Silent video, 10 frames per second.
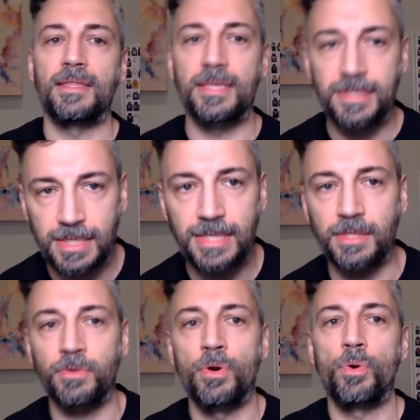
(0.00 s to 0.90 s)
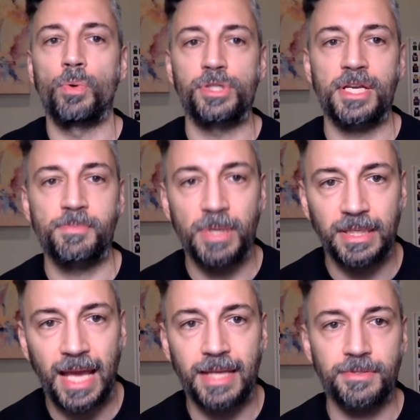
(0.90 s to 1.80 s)
this season which has
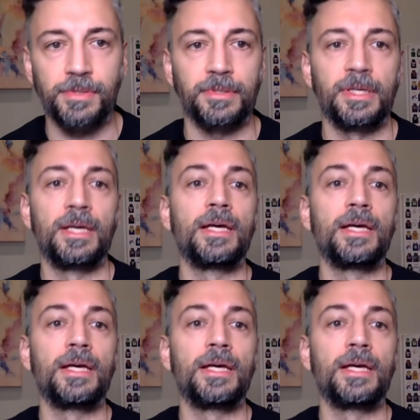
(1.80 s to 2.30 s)
been canceled.